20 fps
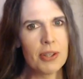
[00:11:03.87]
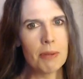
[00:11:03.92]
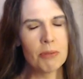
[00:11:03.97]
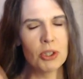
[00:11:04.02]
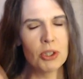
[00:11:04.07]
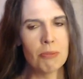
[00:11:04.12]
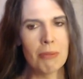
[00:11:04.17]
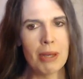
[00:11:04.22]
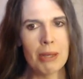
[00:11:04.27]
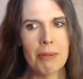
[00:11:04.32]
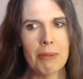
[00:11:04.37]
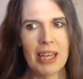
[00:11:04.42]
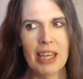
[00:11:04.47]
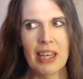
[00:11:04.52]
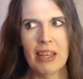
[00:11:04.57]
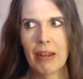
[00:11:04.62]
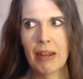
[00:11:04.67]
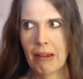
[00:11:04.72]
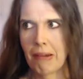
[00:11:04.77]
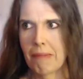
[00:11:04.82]
up to maybe
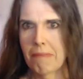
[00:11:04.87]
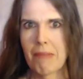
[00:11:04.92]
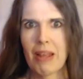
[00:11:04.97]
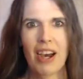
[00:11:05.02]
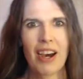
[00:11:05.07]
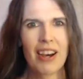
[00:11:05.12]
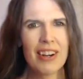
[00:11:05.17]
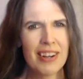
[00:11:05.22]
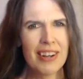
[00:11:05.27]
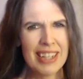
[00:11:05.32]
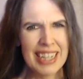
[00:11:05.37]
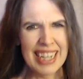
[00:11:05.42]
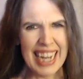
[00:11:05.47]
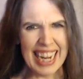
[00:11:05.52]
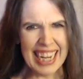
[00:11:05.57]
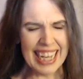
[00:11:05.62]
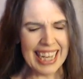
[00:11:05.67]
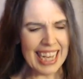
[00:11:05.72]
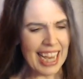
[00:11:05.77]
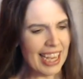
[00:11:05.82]

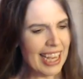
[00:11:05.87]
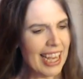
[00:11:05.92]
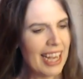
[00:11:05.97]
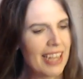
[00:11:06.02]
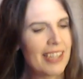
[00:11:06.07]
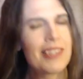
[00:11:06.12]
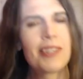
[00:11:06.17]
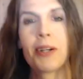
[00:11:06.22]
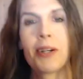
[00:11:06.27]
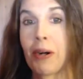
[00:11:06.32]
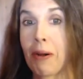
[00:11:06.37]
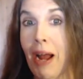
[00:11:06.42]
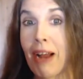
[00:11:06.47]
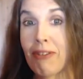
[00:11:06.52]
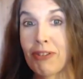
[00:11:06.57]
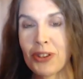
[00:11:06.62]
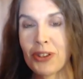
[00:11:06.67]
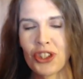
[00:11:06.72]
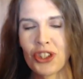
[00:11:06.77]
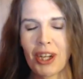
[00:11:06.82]
180, I guess. Here, I have
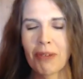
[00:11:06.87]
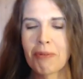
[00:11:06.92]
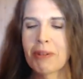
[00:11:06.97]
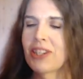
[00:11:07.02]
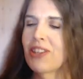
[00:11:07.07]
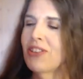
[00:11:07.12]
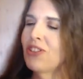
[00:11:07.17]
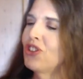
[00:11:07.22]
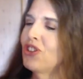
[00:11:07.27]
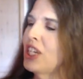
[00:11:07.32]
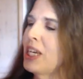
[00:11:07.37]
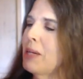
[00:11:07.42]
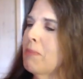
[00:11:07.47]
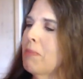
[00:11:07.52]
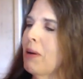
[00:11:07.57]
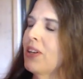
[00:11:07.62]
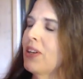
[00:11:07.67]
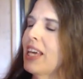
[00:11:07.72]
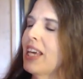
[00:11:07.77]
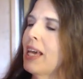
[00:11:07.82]
to check, I'm gonna cheat
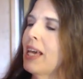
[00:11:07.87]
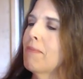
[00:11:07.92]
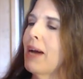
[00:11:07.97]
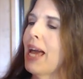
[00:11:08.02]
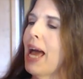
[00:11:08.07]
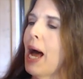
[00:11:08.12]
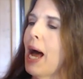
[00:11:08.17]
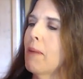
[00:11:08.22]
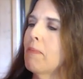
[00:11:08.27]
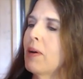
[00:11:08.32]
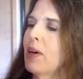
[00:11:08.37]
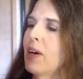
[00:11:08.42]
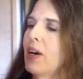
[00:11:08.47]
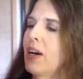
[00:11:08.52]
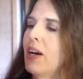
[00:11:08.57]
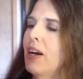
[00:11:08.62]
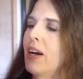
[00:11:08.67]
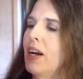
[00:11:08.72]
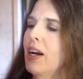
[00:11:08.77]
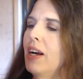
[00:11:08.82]
by looking at my app.
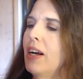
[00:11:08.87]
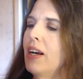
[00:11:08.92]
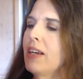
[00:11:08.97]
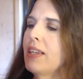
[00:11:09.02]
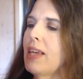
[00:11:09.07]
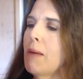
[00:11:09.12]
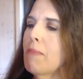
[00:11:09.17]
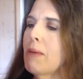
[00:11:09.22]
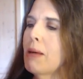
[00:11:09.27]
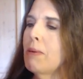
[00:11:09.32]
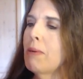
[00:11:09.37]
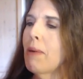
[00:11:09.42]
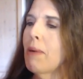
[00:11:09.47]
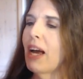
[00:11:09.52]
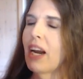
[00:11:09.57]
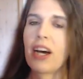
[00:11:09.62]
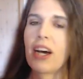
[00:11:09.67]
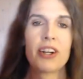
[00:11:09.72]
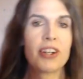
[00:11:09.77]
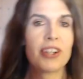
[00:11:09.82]
Yeah, maybe about
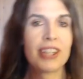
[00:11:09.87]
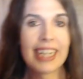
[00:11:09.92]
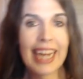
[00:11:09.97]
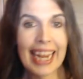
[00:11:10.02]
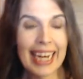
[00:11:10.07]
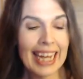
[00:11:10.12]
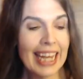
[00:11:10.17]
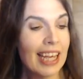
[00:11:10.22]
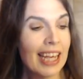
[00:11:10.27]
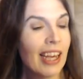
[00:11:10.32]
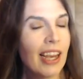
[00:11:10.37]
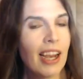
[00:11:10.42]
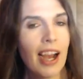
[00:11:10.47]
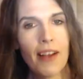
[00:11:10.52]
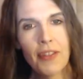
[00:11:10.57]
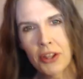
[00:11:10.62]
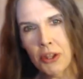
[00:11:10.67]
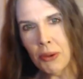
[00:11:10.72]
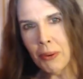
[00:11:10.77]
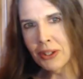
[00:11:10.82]
180.
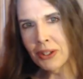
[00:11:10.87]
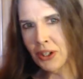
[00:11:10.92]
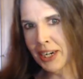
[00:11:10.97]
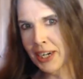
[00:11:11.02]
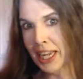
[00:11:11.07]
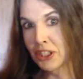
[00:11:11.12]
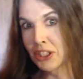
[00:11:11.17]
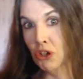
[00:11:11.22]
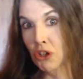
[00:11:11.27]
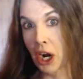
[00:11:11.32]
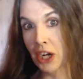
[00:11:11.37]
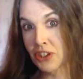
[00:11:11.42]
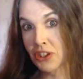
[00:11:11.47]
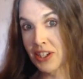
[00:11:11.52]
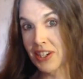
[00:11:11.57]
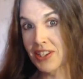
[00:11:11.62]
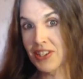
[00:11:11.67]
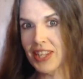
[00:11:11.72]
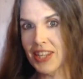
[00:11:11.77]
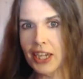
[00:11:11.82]
And then you enter an
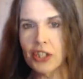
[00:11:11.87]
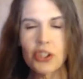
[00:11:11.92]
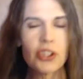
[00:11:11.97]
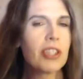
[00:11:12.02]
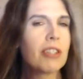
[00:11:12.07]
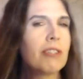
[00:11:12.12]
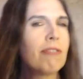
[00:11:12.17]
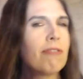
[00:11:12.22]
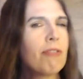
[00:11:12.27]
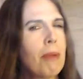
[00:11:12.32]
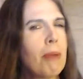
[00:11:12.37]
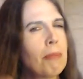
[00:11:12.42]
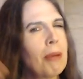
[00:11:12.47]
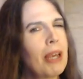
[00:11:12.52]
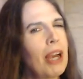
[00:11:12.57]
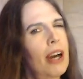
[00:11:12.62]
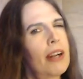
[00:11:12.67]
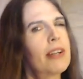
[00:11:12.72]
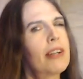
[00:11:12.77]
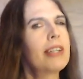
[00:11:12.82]
androgynous section for maybe
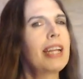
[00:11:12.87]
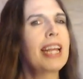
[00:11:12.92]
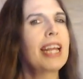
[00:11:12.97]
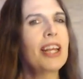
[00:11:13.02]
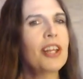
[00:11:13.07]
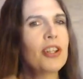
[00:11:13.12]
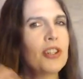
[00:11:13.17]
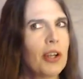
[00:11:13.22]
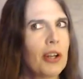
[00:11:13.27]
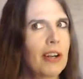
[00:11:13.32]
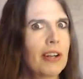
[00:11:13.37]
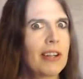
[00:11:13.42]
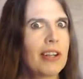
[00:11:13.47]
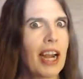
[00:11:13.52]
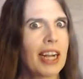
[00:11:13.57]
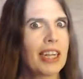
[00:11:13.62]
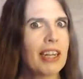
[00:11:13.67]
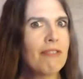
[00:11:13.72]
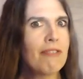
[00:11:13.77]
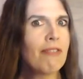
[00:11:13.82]
180,
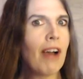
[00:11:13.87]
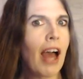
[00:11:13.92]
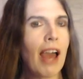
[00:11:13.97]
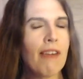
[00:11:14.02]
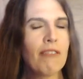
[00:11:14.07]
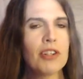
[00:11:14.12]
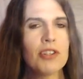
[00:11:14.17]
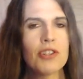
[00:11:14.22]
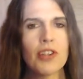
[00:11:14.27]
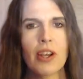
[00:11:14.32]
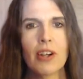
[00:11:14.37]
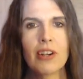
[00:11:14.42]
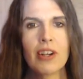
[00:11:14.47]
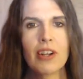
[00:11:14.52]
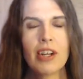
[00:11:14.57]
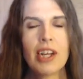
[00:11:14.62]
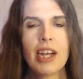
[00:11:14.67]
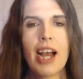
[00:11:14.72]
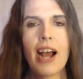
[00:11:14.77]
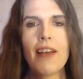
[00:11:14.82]
295 or so.
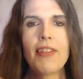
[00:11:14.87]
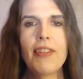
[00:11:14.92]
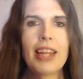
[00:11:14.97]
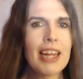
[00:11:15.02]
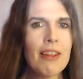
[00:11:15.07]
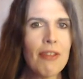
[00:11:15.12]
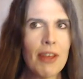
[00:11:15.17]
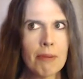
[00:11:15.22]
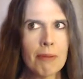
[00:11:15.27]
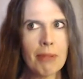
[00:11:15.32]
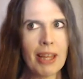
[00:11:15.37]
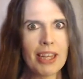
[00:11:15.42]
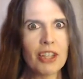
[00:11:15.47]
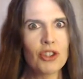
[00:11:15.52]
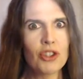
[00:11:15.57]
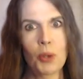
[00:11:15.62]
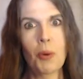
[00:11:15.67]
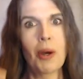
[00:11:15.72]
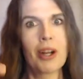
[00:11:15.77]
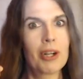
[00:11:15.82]
And then anything like
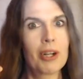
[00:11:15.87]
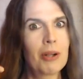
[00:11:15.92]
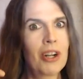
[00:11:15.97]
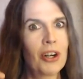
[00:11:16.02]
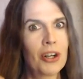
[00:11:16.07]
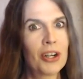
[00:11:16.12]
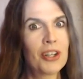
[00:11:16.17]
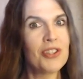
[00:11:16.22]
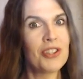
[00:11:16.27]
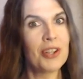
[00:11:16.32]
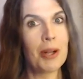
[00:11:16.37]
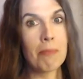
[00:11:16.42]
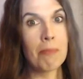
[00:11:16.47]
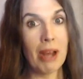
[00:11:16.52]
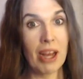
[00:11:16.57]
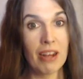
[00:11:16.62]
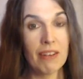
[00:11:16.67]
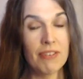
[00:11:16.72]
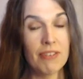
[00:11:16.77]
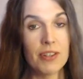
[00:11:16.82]
200 hertz and
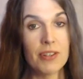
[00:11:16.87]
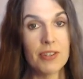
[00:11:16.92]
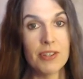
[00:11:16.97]
above